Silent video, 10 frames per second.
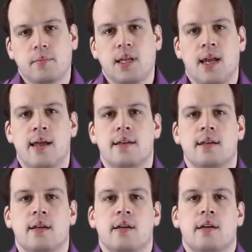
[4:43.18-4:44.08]
And
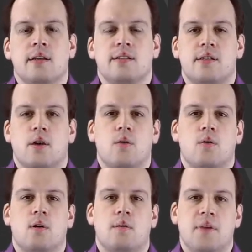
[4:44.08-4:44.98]

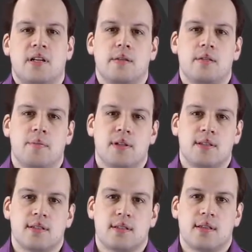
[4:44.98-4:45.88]
so
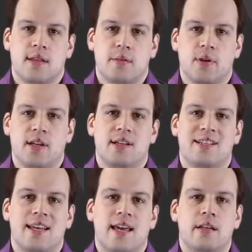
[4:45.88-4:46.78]
participants at the beginning
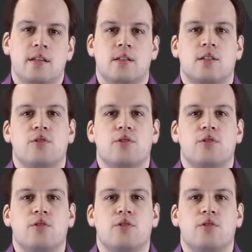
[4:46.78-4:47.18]
tended